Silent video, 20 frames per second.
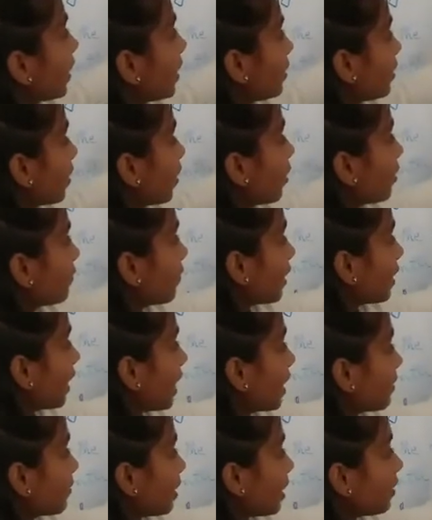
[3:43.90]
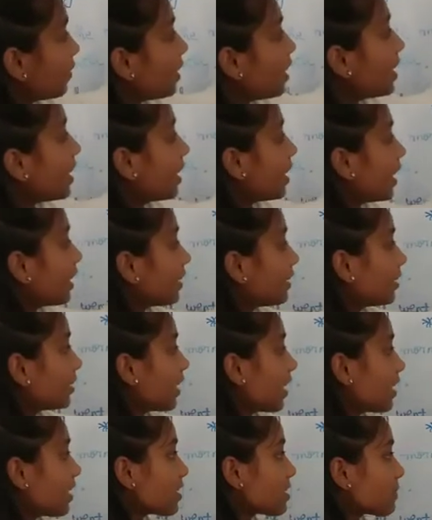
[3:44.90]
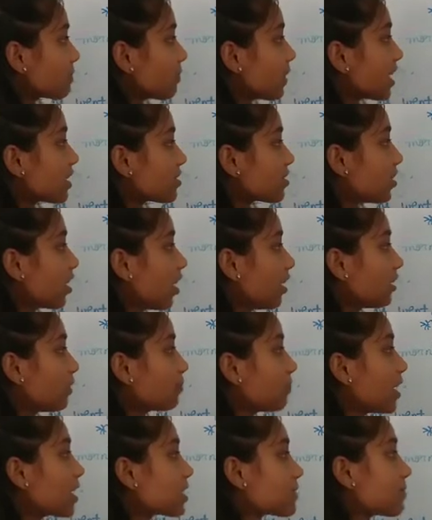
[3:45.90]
in non-finite verb, here does plus not plus